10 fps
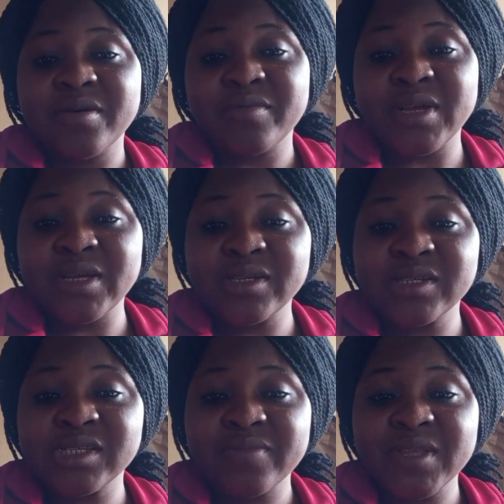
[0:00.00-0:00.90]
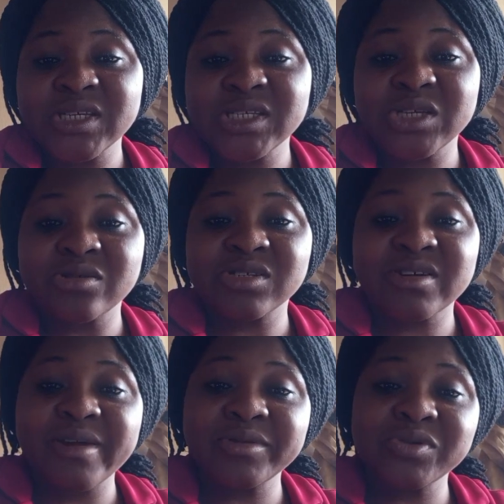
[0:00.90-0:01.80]
Please
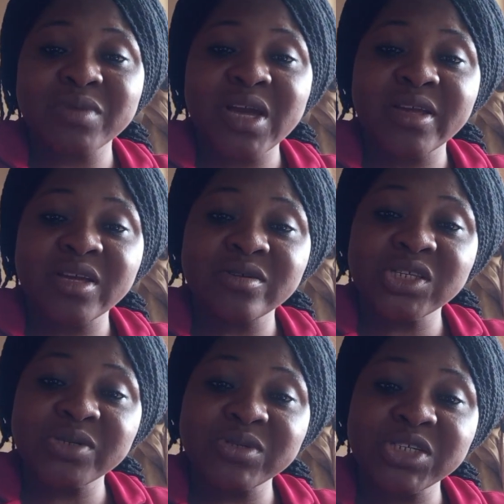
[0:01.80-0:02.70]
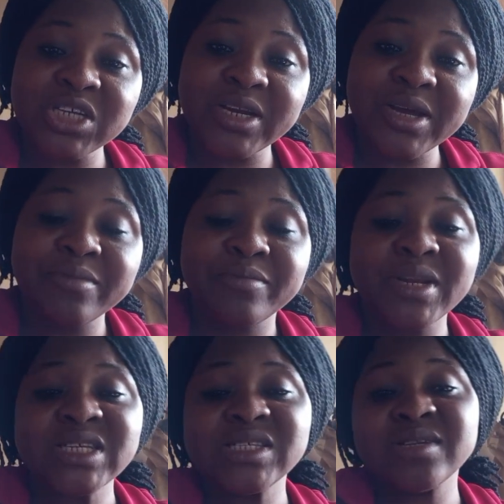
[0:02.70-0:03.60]
subscribe to my YouTube channel,
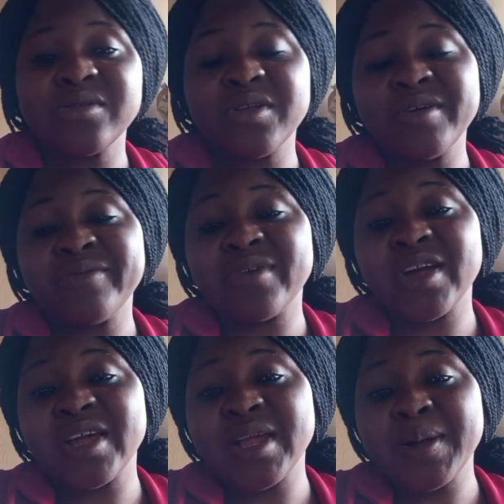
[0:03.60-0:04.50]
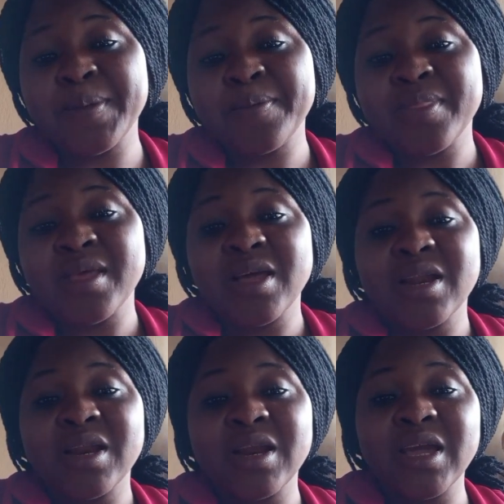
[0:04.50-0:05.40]
Blessing Ifunanya.
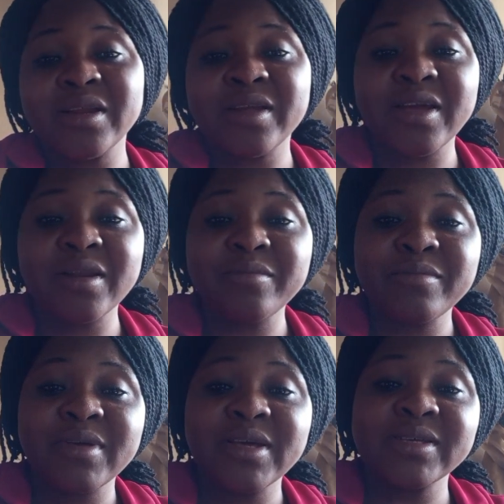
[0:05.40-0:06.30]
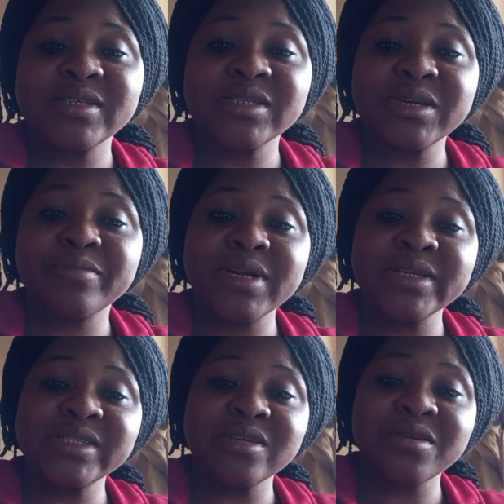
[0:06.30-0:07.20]
LinkedIn is still
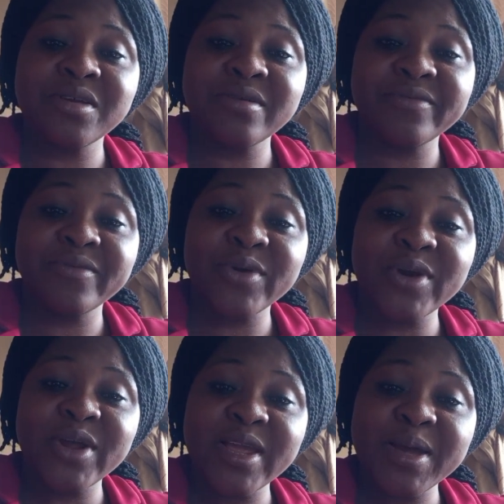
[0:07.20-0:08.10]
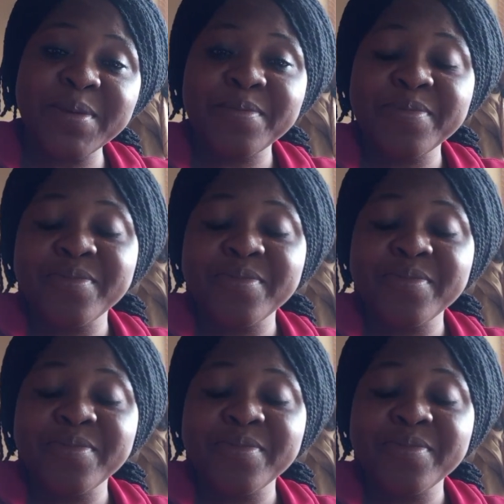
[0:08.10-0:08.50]
Blessing Ifunanya.